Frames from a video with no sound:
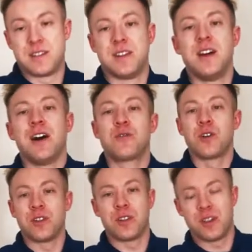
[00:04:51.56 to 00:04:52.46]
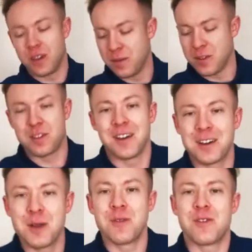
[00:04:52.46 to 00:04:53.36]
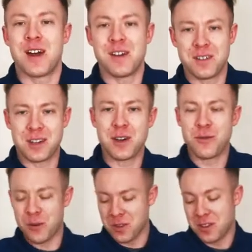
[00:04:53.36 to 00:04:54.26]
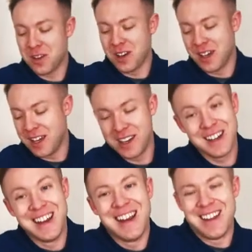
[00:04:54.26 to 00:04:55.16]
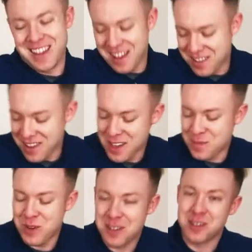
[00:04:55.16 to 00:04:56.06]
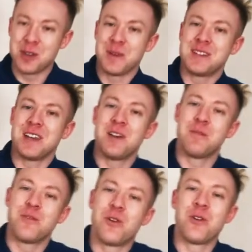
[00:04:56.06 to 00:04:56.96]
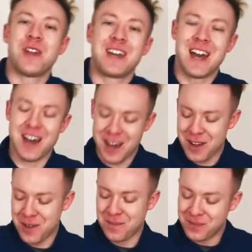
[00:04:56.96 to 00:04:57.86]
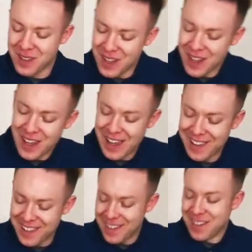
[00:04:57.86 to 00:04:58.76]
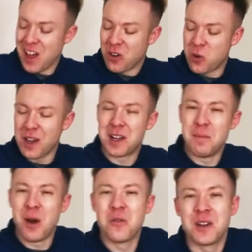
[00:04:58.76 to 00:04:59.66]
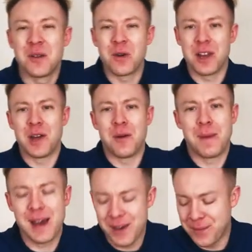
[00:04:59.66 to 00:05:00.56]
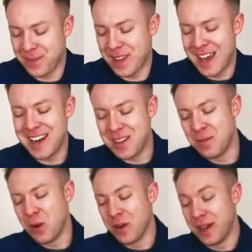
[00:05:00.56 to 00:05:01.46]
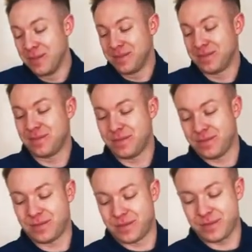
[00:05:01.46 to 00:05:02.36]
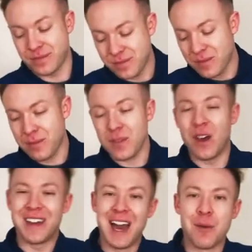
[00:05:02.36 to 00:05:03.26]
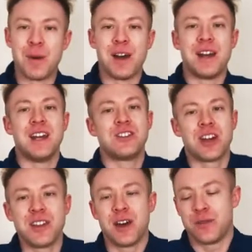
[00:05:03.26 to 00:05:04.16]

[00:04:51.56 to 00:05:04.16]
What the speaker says: Tonight I've got the sun coming around, girlfriend wants a night in, and that, so this bread's going to be done before they get home. I'll quickly mould it while they're about, and in the morning, get up early, chuck the